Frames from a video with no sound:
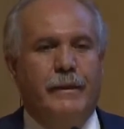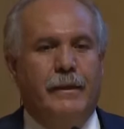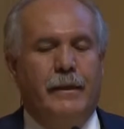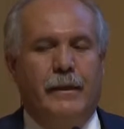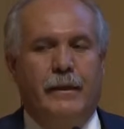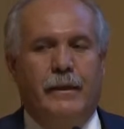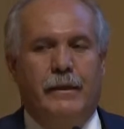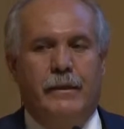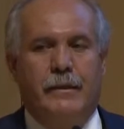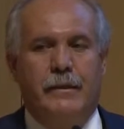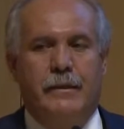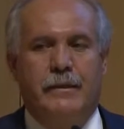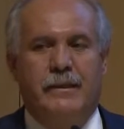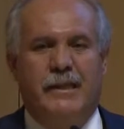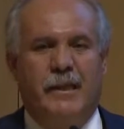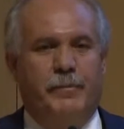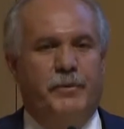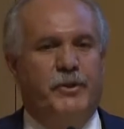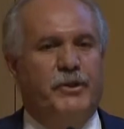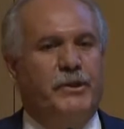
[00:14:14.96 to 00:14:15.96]

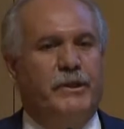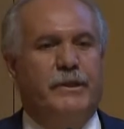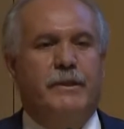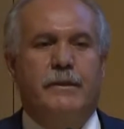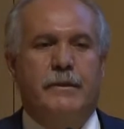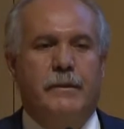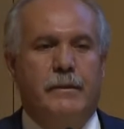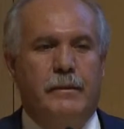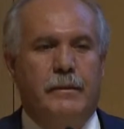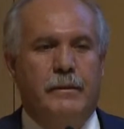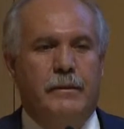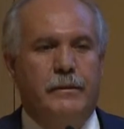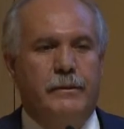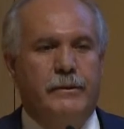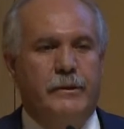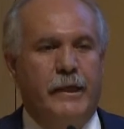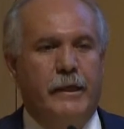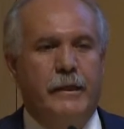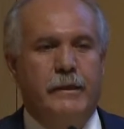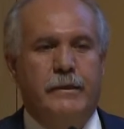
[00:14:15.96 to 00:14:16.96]
separatist
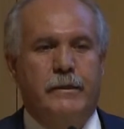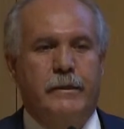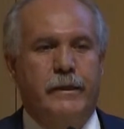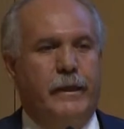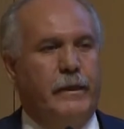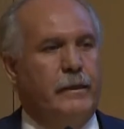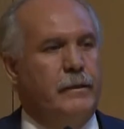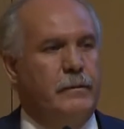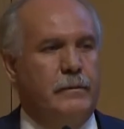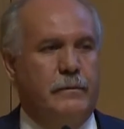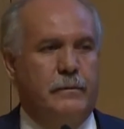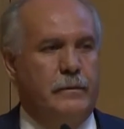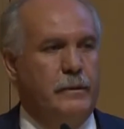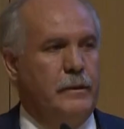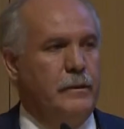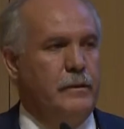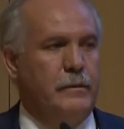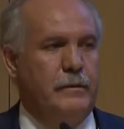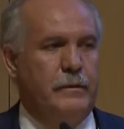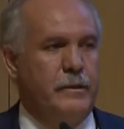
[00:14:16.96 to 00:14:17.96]
things like
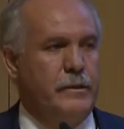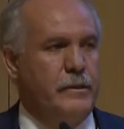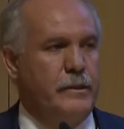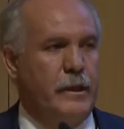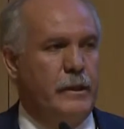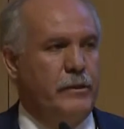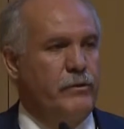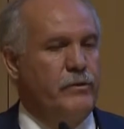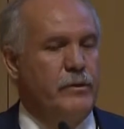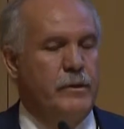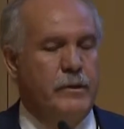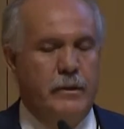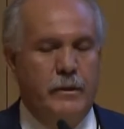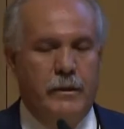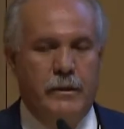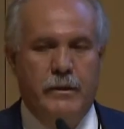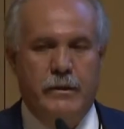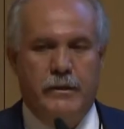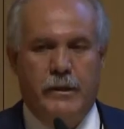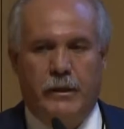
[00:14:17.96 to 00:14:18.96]

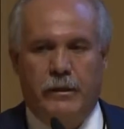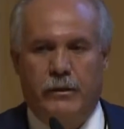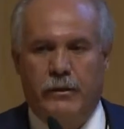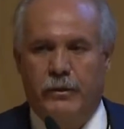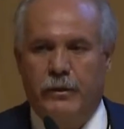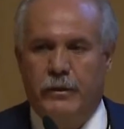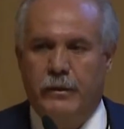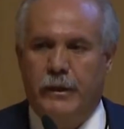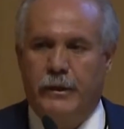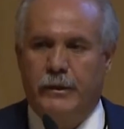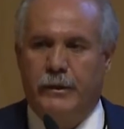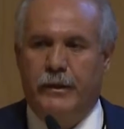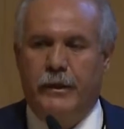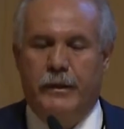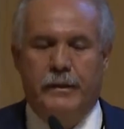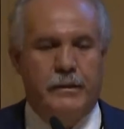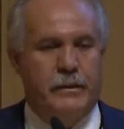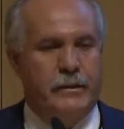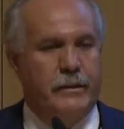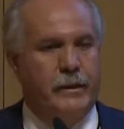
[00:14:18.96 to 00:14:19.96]
the sectarian
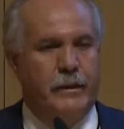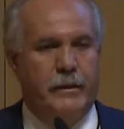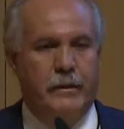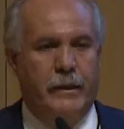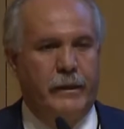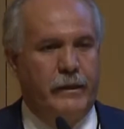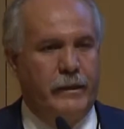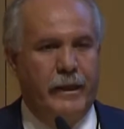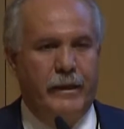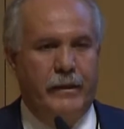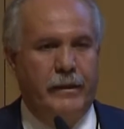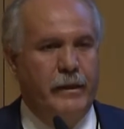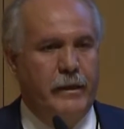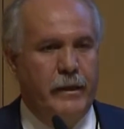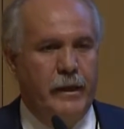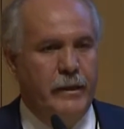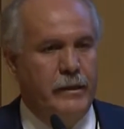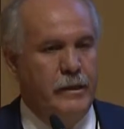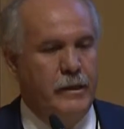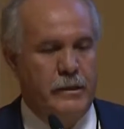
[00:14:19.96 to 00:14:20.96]
ideas, like the ethnic
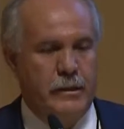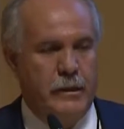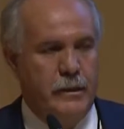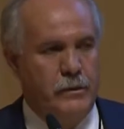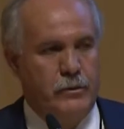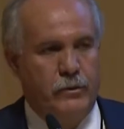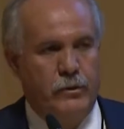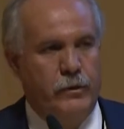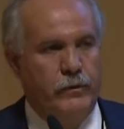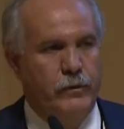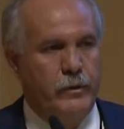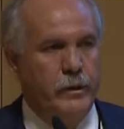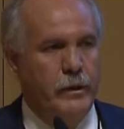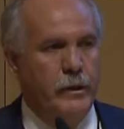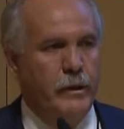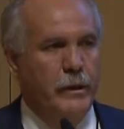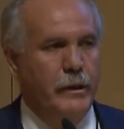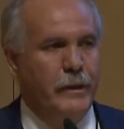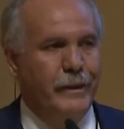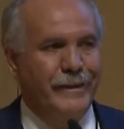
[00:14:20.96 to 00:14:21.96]
ideas, and so on.
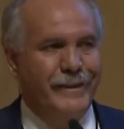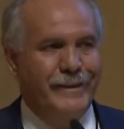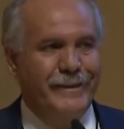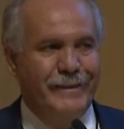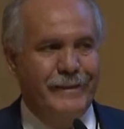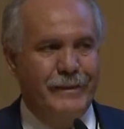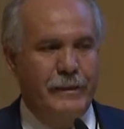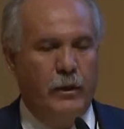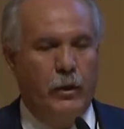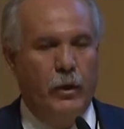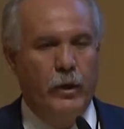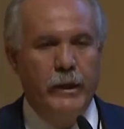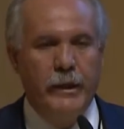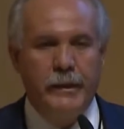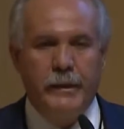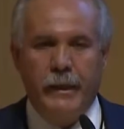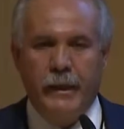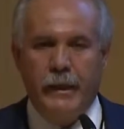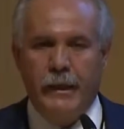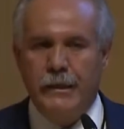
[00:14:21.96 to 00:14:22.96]
The only
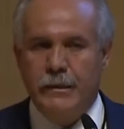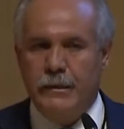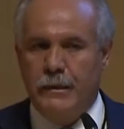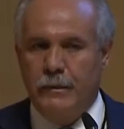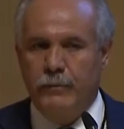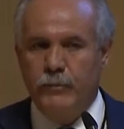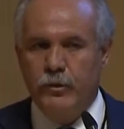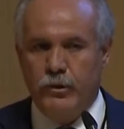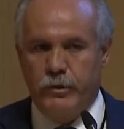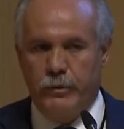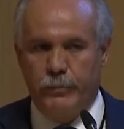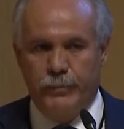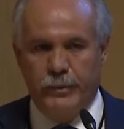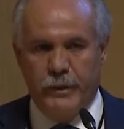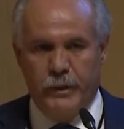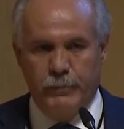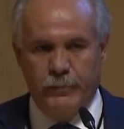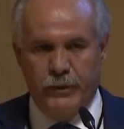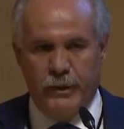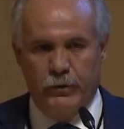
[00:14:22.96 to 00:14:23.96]
thing is the Muslim
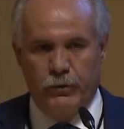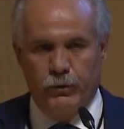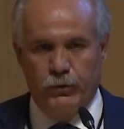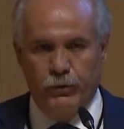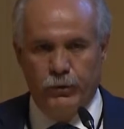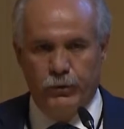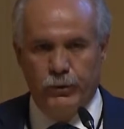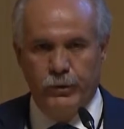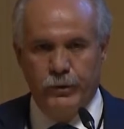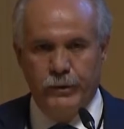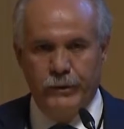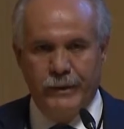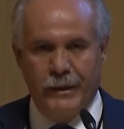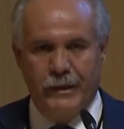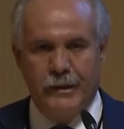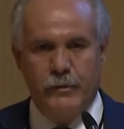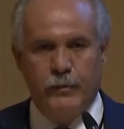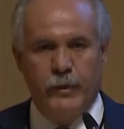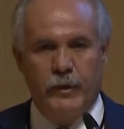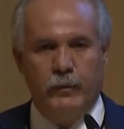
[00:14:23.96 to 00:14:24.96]
brotherhood.
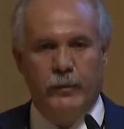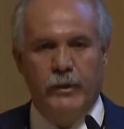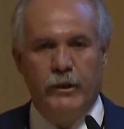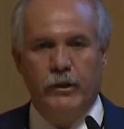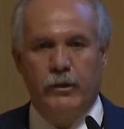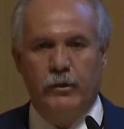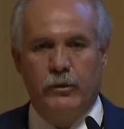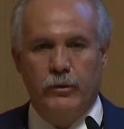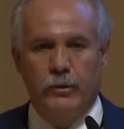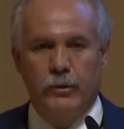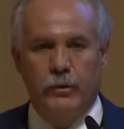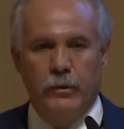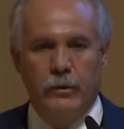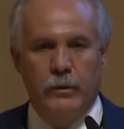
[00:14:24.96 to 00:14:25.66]
That's what we need to